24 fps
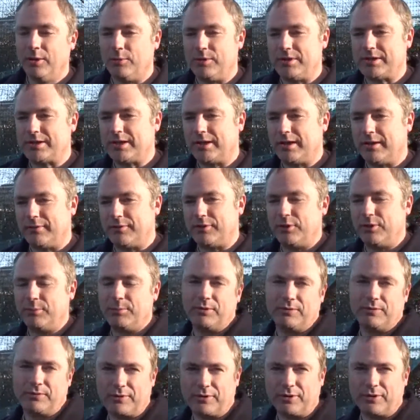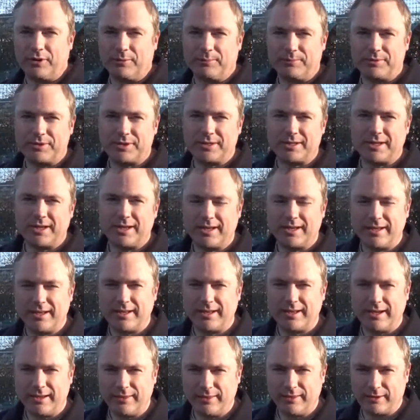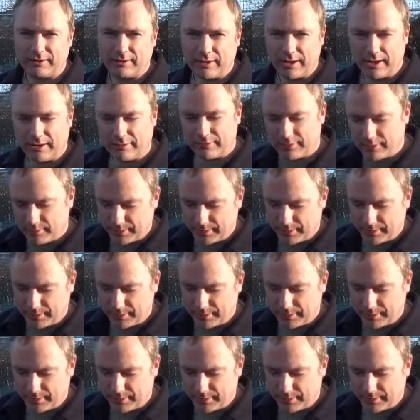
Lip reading: we still have a number of crops in the ground,